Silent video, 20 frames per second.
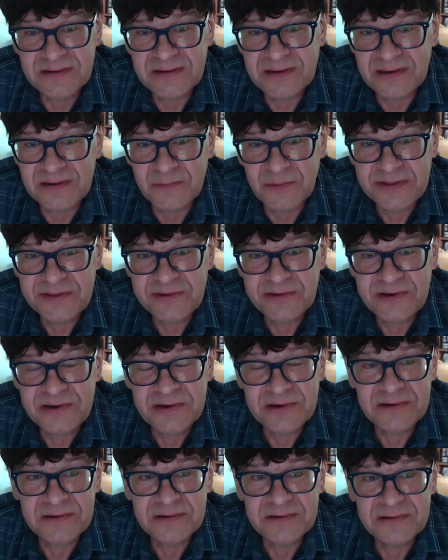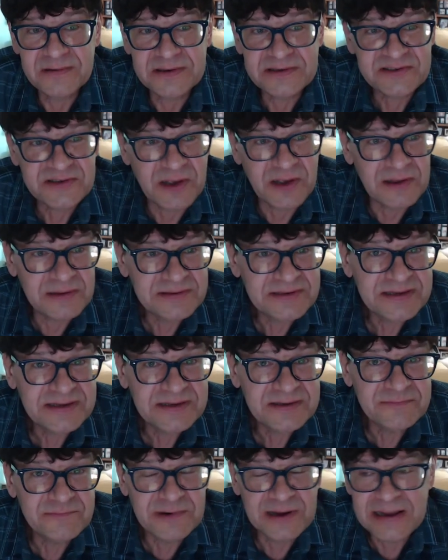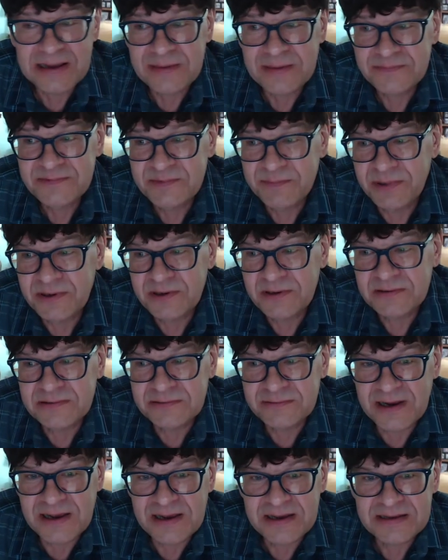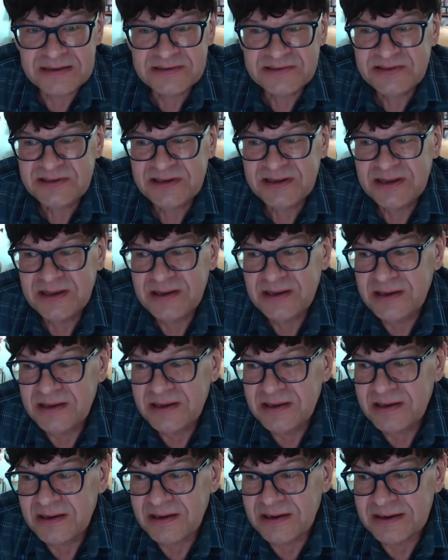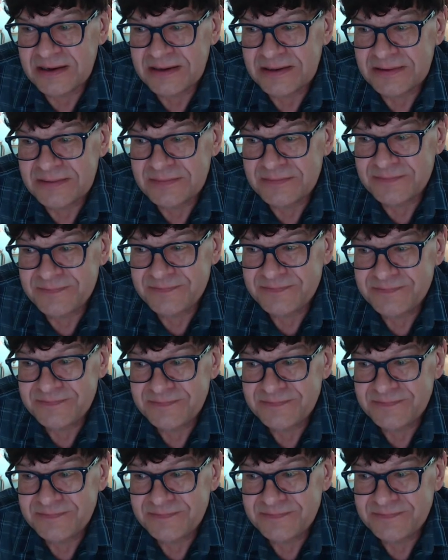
uh, whether you're assaulted, robbed, burglarized. Um,